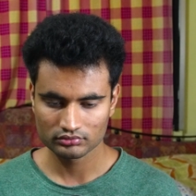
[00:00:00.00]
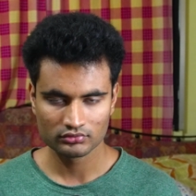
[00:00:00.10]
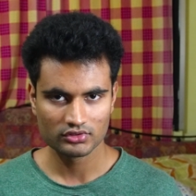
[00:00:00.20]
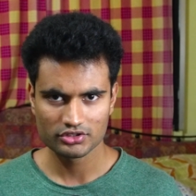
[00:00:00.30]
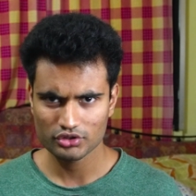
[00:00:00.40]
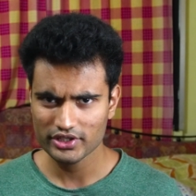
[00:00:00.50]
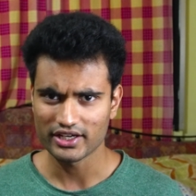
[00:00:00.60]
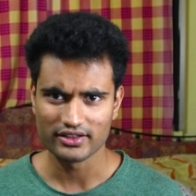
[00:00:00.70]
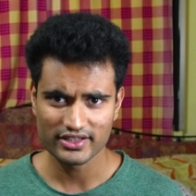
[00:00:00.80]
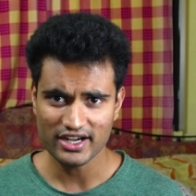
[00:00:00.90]
So yeah,
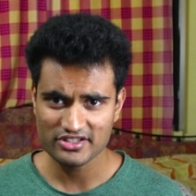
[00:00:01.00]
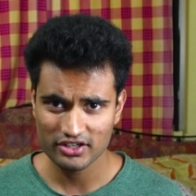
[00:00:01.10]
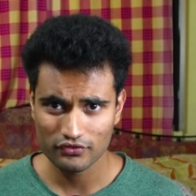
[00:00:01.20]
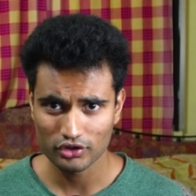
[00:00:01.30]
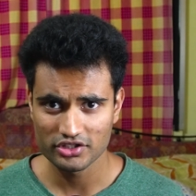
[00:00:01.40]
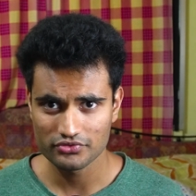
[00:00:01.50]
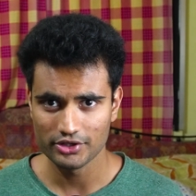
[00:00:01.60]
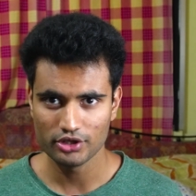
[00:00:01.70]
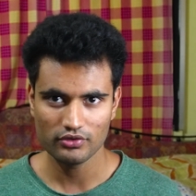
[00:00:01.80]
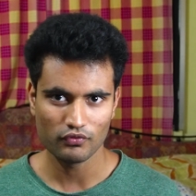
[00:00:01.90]
that's it for this
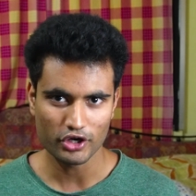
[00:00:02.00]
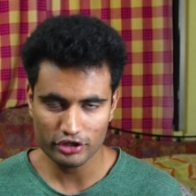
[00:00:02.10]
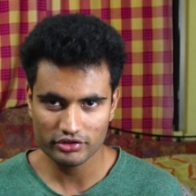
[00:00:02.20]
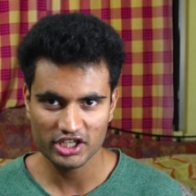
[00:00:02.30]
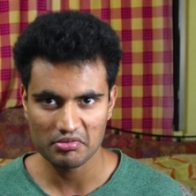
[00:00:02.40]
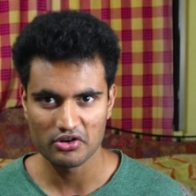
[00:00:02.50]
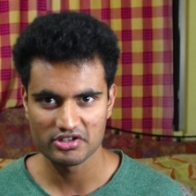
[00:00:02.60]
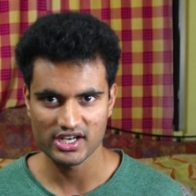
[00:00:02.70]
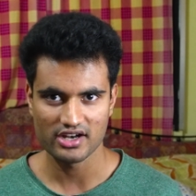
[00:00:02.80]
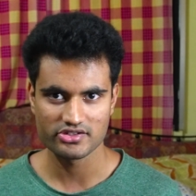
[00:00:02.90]
video. What do you think about
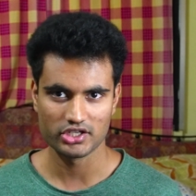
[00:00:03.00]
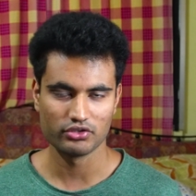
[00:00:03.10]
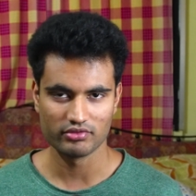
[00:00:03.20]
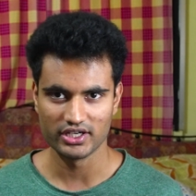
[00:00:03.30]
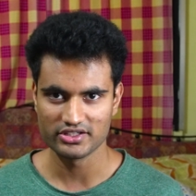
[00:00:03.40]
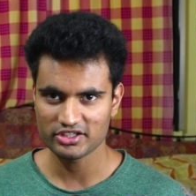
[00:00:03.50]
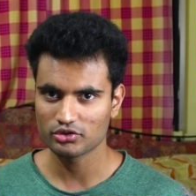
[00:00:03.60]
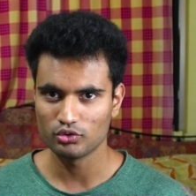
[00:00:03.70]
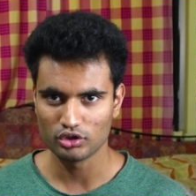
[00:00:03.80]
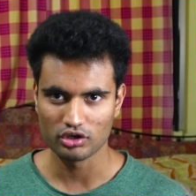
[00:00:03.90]
shadcn-ui? Is it
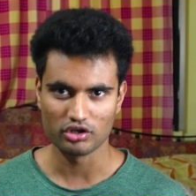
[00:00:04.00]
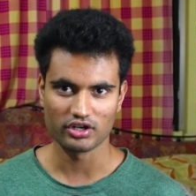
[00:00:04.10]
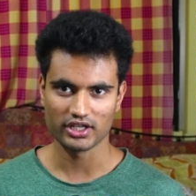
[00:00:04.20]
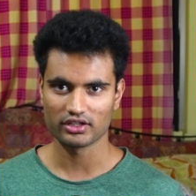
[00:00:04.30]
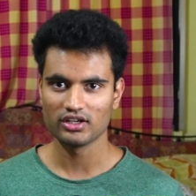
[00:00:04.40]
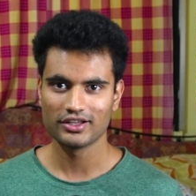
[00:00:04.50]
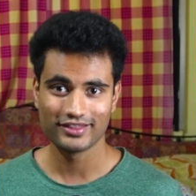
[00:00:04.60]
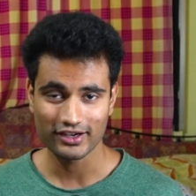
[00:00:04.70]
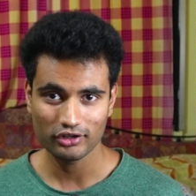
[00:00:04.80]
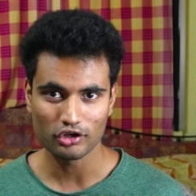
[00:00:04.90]
cool or not? Like,
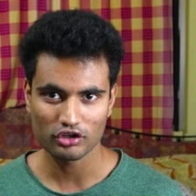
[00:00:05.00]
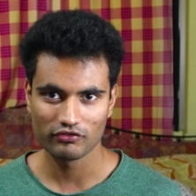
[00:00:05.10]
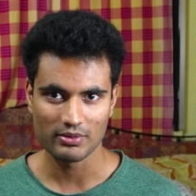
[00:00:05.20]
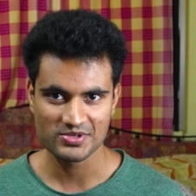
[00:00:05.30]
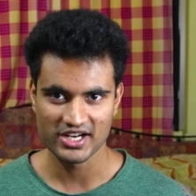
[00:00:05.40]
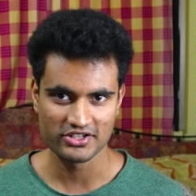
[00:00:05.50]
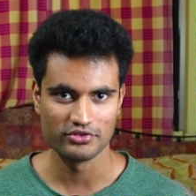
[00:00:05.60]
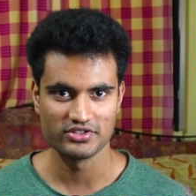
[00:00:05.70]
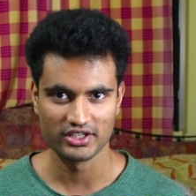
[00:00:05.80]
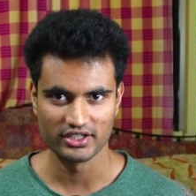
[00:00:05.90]
there are a lot of websites
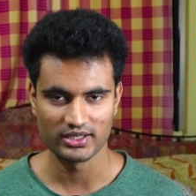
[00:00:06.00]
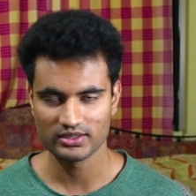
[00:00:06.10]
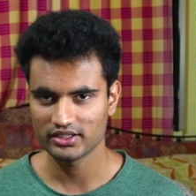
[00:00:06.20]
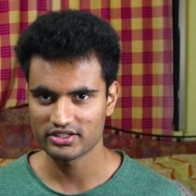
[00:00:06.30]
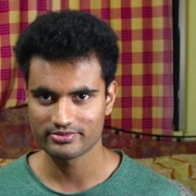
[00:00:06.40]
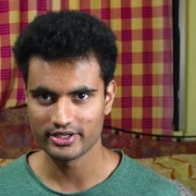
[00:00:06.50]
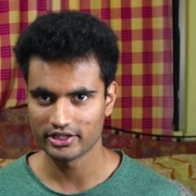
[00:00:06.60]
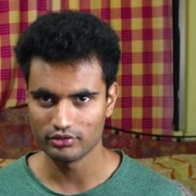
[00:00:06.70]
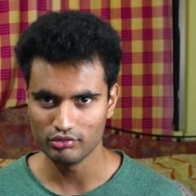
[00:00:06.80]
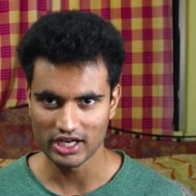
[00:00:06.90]
using it. I think it's pretty
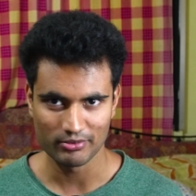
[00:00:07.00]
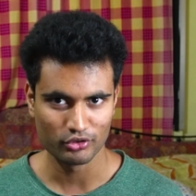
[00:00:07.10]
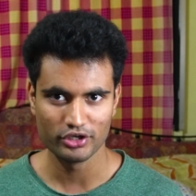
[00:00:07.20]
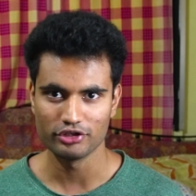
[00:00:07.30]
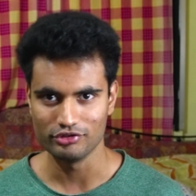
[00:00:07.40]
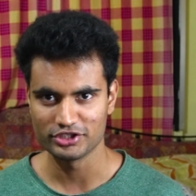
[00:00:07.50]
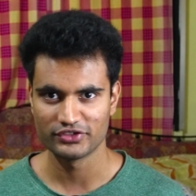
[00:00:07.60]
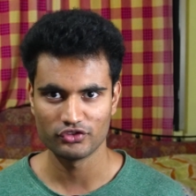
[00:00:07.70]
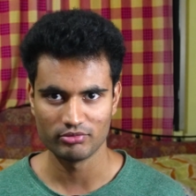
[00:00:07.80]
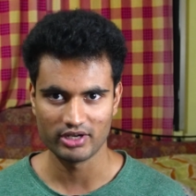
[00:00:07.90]
cool. I'm going to use it
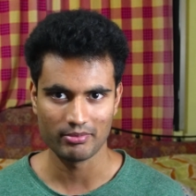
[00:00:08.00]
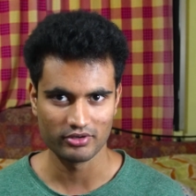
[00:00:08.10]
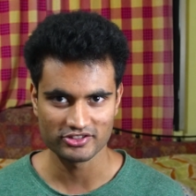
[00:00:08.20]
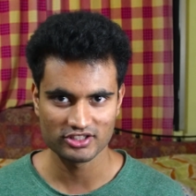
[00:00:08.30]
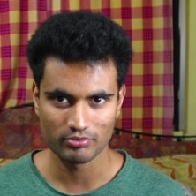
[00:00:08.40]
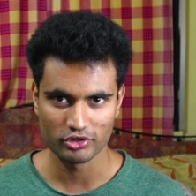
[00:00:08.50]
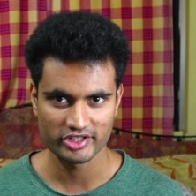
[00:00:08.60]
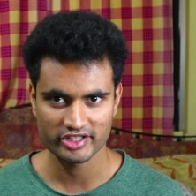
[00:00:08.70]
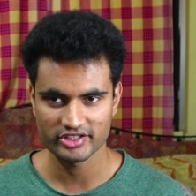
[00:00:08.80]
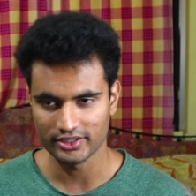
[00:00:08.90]
for my personal
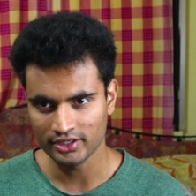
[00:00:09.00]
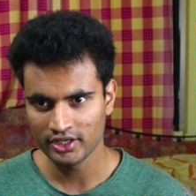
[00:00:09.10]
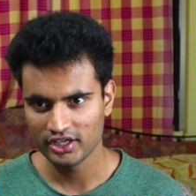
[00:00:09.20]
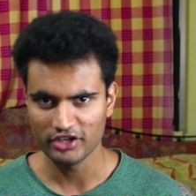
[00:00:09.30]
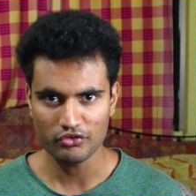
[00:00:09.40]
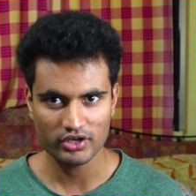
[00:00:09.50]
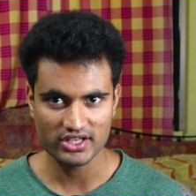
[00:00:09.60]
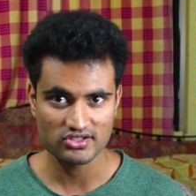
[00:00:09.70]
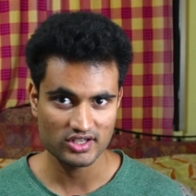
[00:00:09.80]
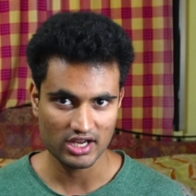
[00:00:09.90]
projects, and if you guys
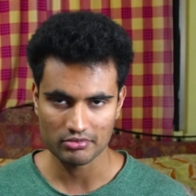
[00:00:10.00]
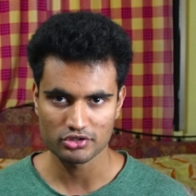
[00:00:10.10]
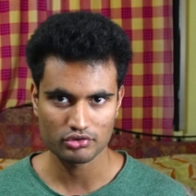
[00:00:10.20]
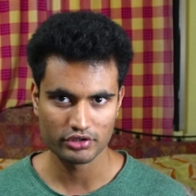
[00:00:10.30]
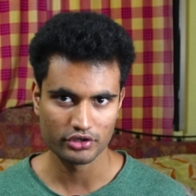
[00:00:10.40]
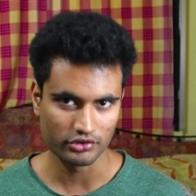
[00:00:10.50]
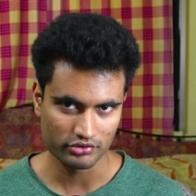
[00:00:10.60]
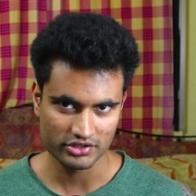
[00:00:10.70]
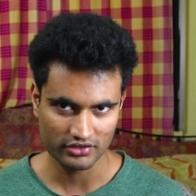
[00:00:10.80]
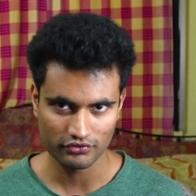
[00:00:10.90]
say, I'm also going to
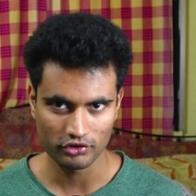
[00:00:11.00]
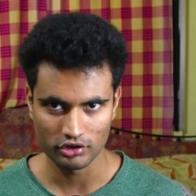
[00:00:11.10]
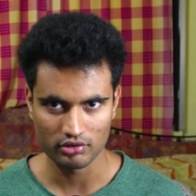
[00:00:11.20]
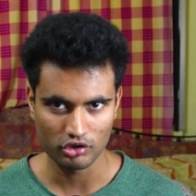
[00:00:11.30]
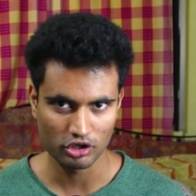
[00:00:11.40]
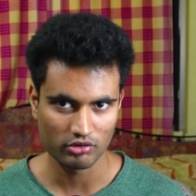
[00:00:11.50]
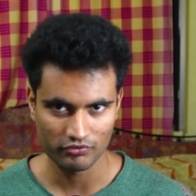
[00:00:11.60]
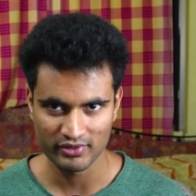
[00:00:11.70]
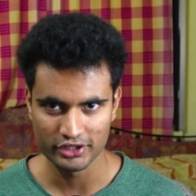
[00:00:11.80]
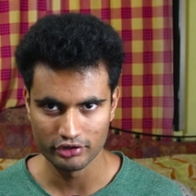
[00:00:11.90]
use it for all of
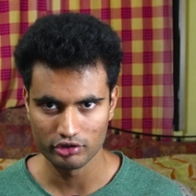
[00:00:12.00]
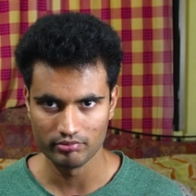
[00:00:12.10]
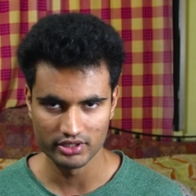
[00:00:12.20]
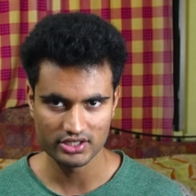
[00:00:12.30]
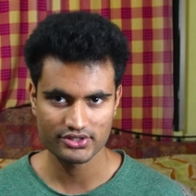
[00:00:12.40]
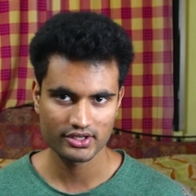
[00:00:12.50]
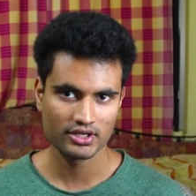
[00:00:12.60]
my YouTube builds.